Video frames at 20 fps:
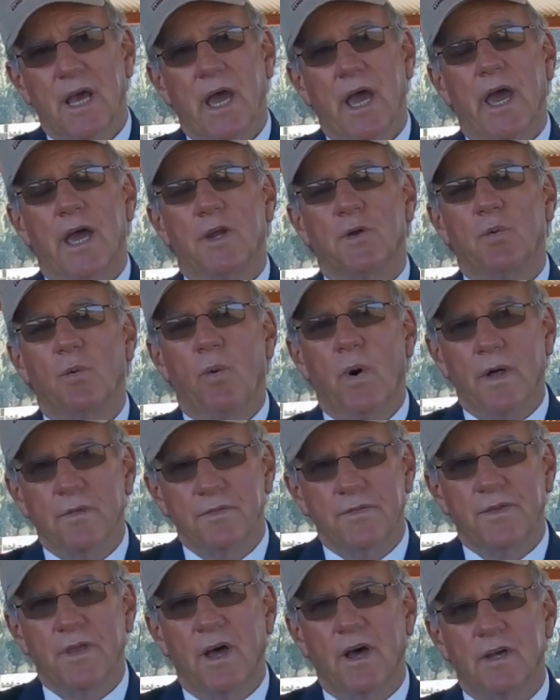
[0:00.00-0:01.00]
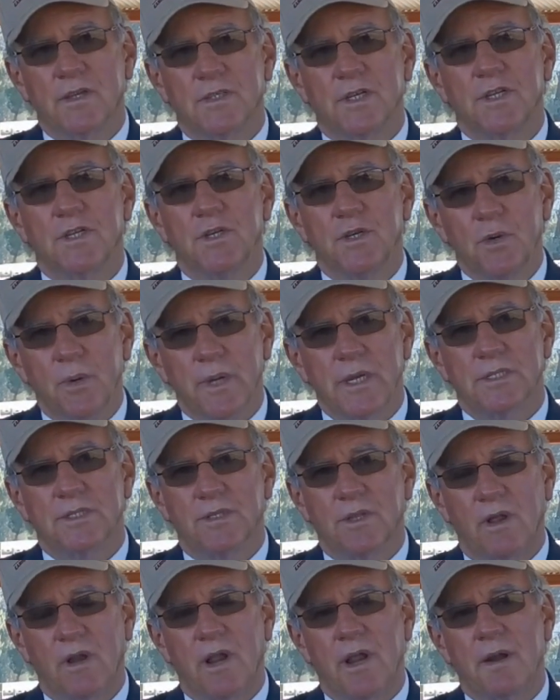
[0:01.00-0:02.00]
and 1,000 US
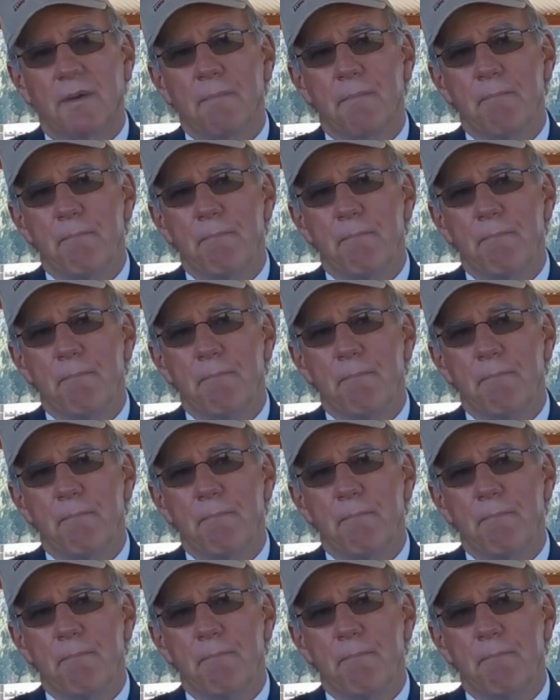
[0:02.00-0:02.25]
dollar